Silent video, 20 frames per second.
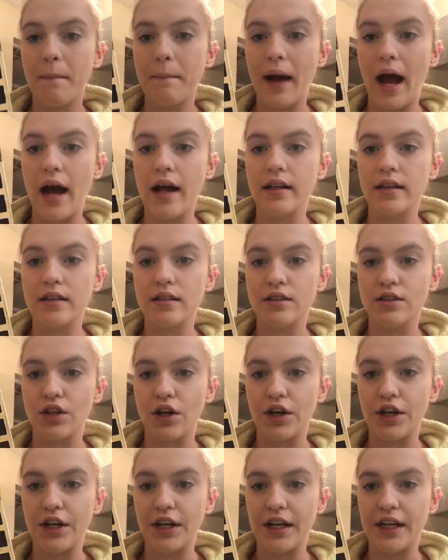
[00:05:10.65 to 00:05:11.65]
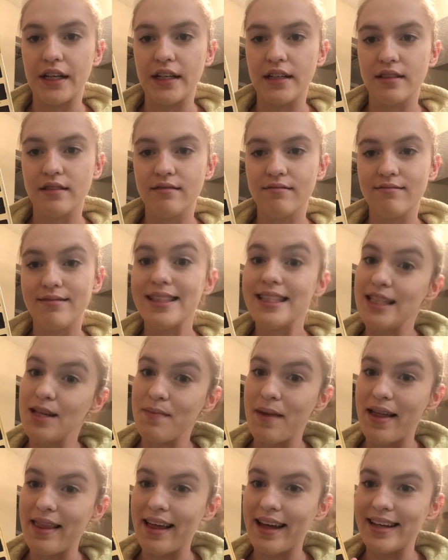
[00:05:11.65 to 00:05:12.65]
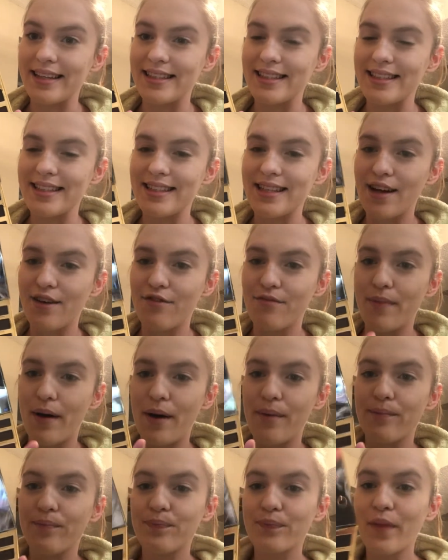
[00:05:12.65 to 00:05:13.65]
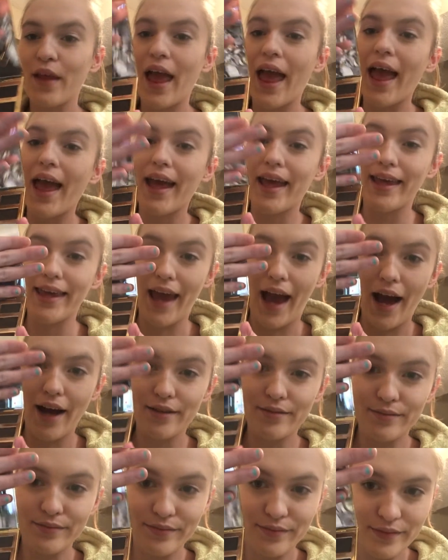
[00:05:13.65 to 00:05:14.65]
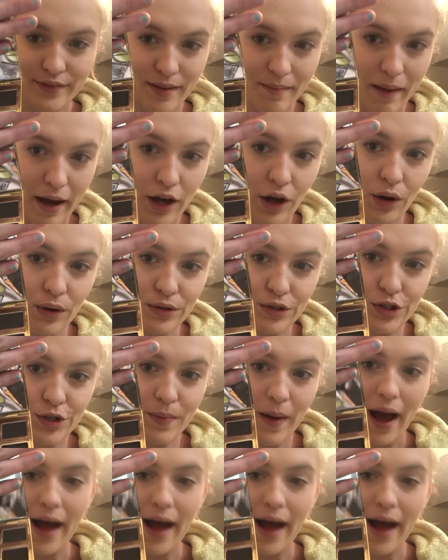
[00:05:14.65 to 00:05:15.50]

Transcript: palette. Sorry, you're going to see my legs and stuff, but yeah, my go-to